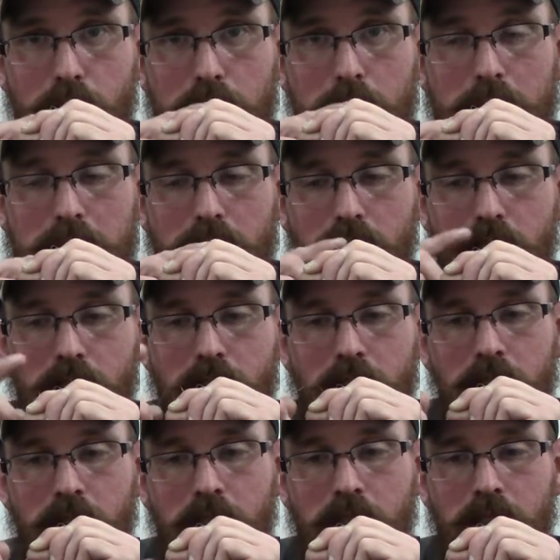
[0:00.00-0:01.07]
my mouth,
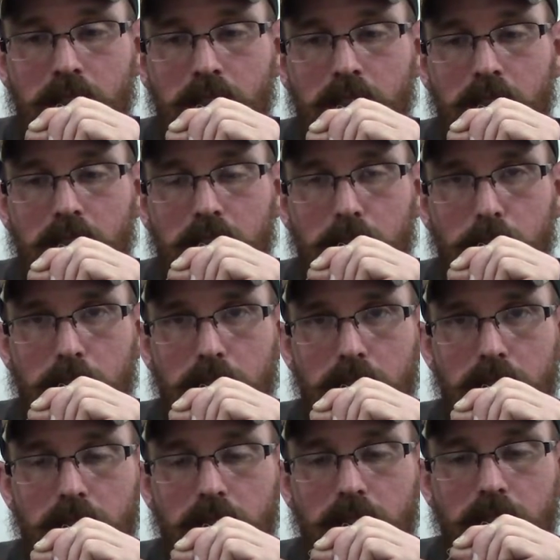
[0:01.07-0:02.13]
up
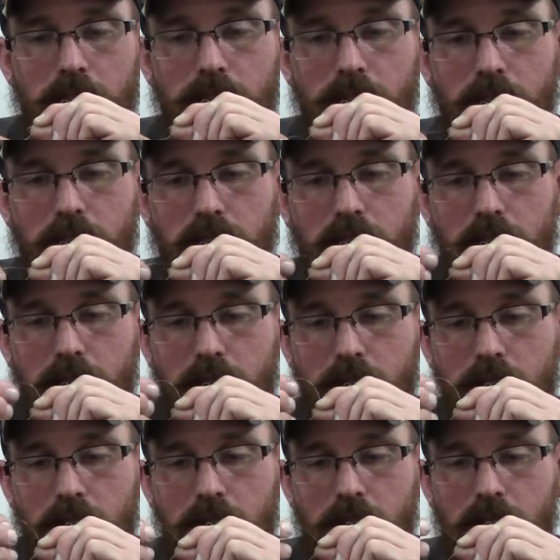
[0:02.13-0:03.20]
here in front.
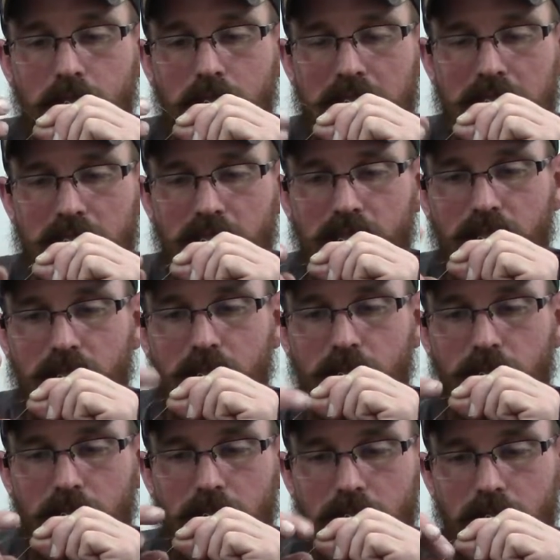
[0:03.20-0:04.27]
This is the
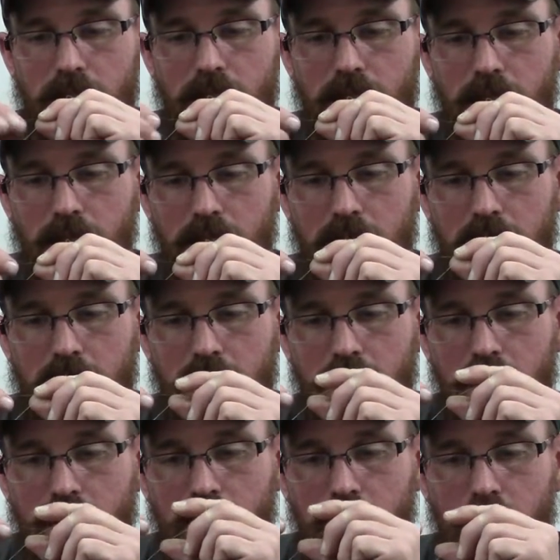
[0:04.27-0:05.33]
front, okay?
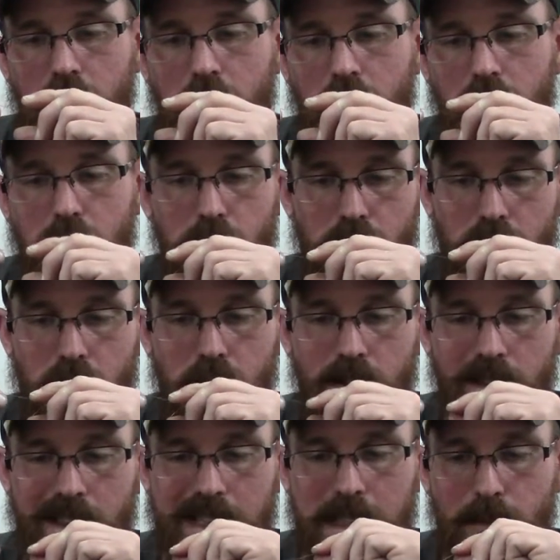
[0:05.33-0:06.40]
So we're going to go over
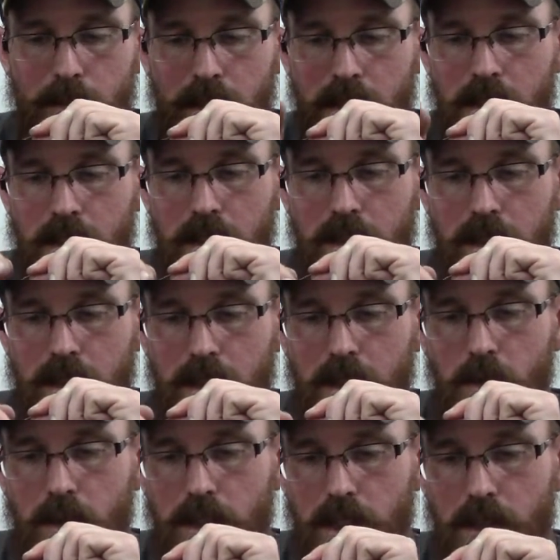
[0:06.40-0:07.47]
top,
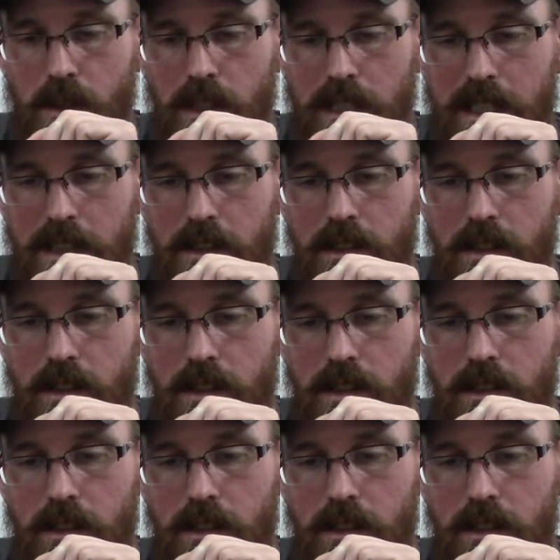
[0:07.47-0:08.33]
we're going to go under,